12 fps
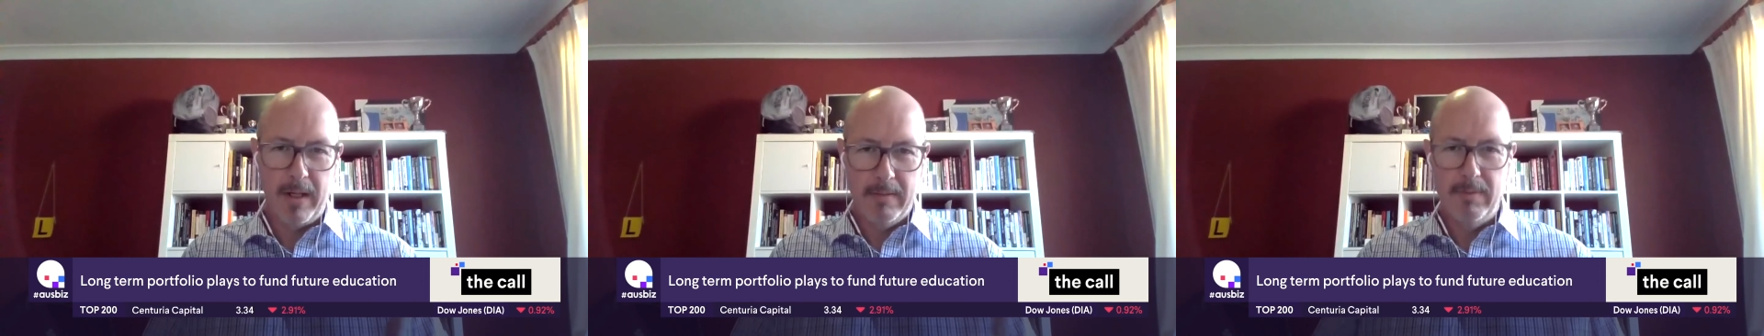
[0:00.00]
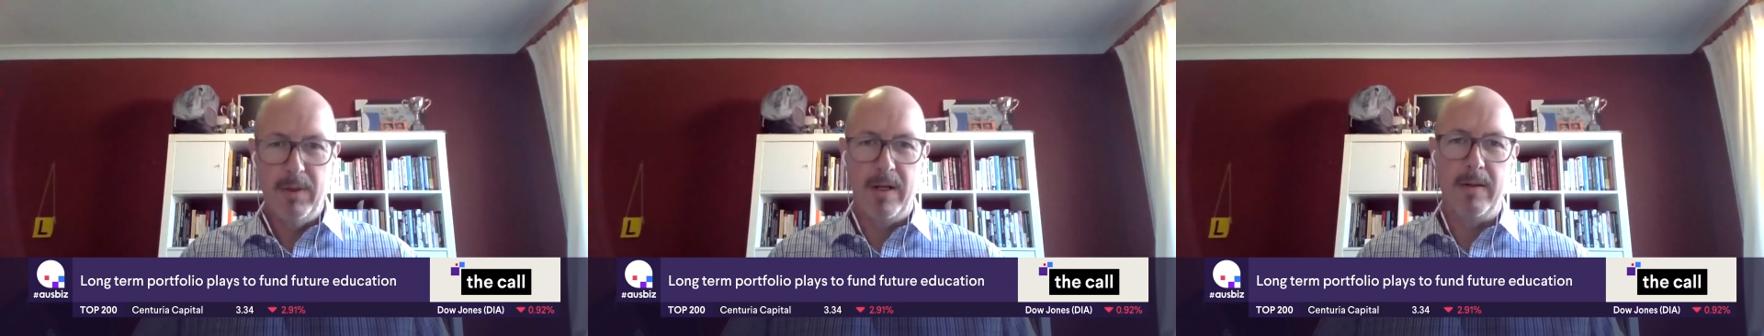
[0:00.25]

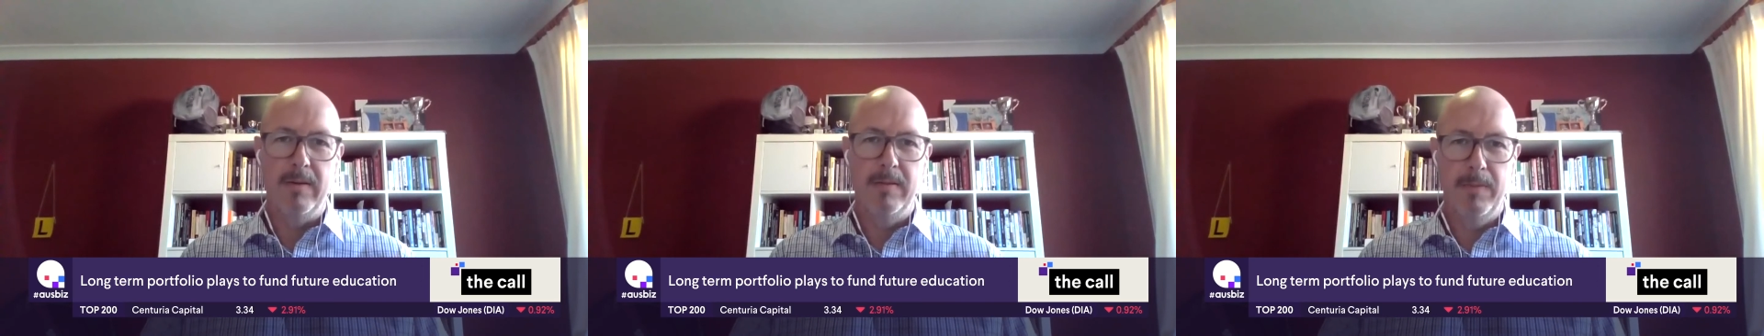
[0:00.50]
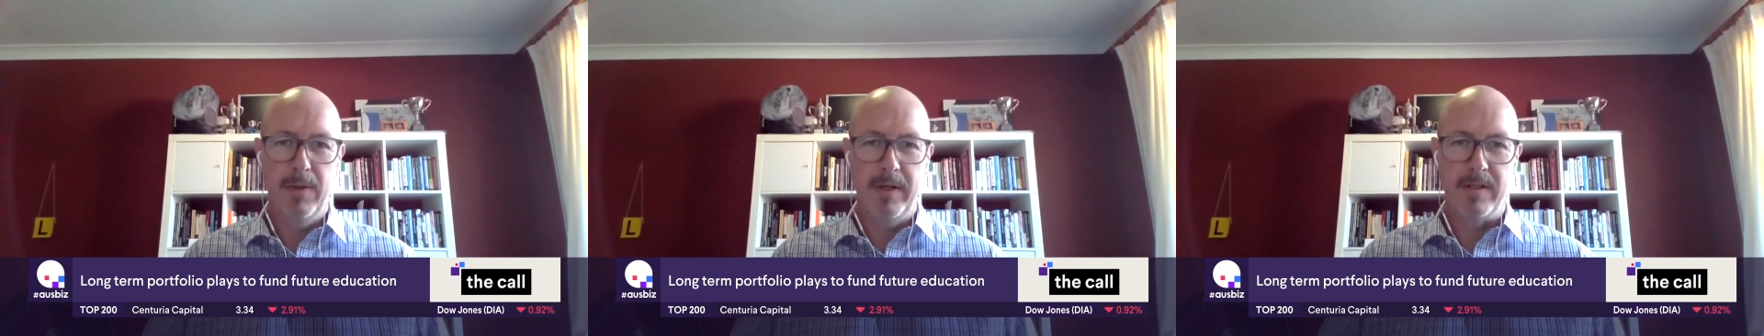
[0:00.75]
putting
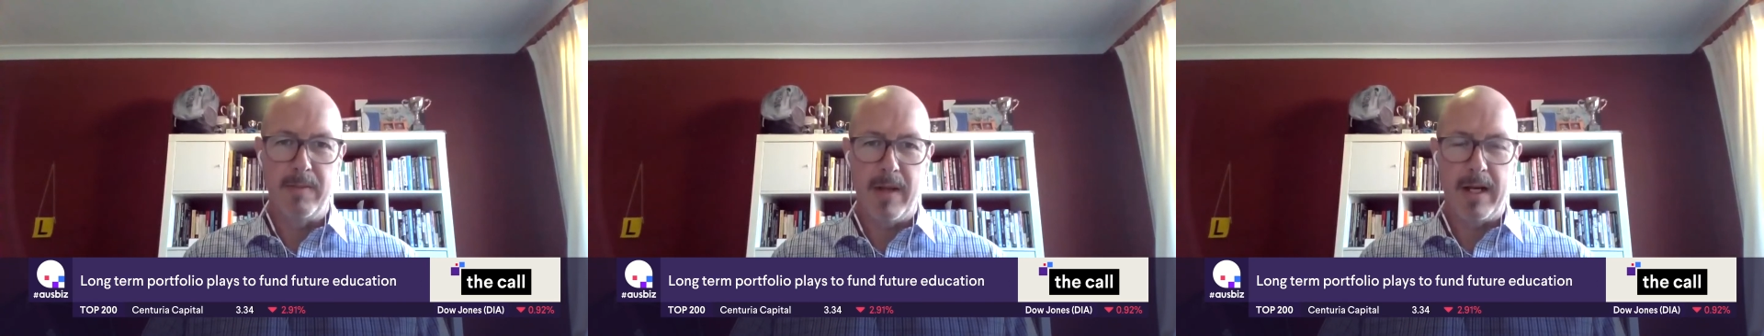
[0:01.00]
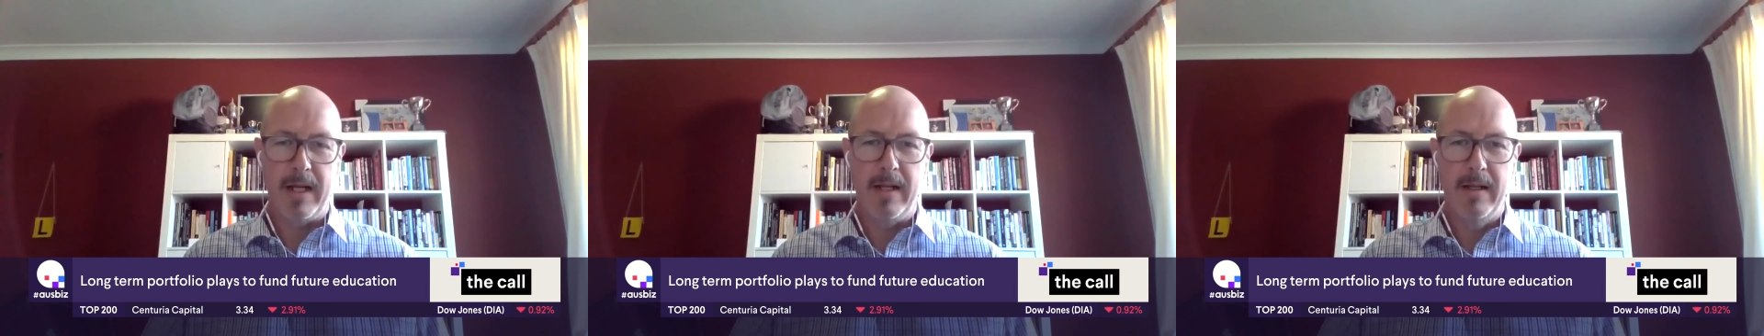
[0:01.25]
some
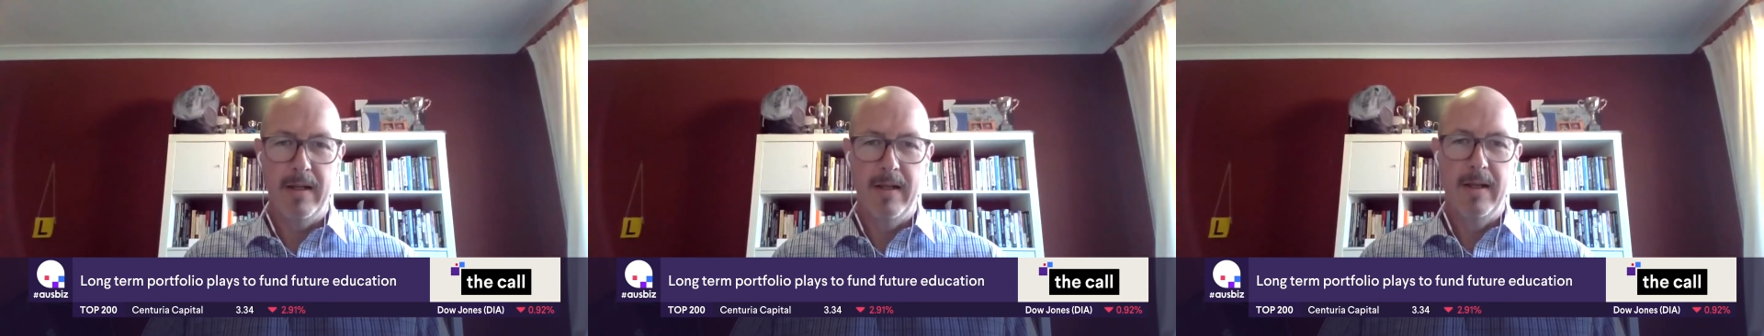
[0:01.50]
money